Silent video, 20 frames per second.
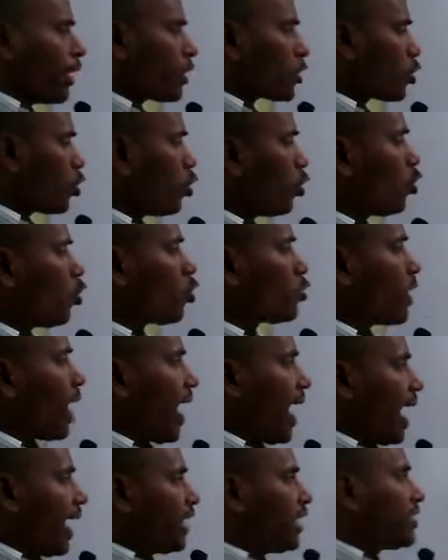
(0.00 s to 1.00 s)
So
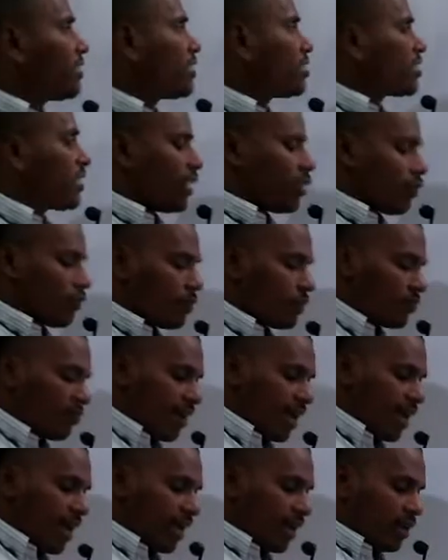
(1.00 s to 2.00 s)
the adjacent side of the
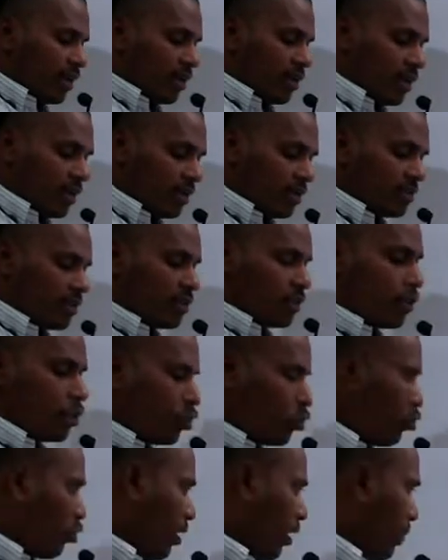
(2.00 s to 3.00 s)
triangle is
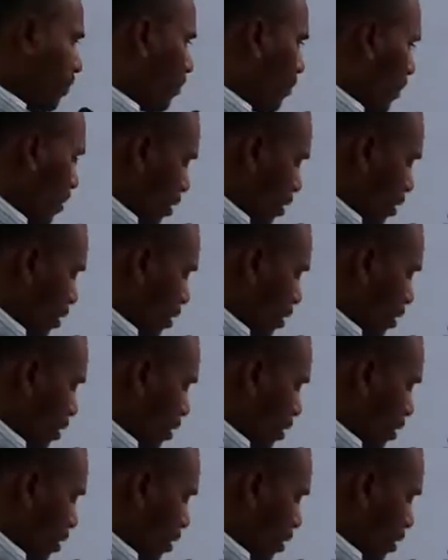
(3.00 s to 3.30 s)
2a.